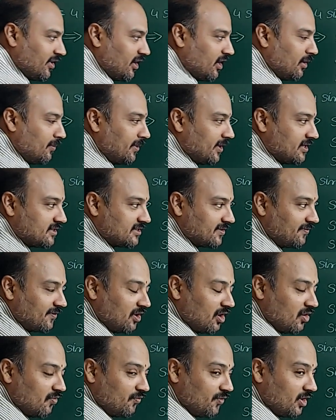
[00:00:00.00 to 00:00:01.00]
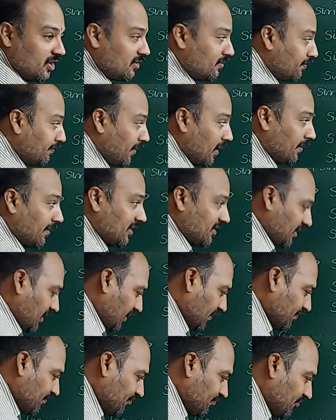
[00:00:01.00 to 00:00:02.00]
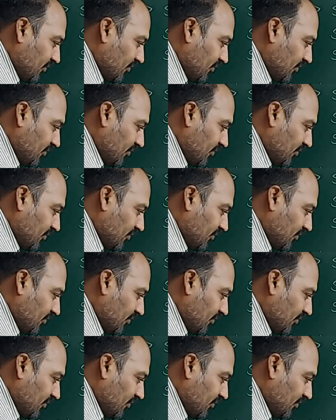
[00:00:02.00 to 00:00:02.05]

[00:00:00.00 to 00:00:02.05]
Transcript: in place of alpha pi by 3,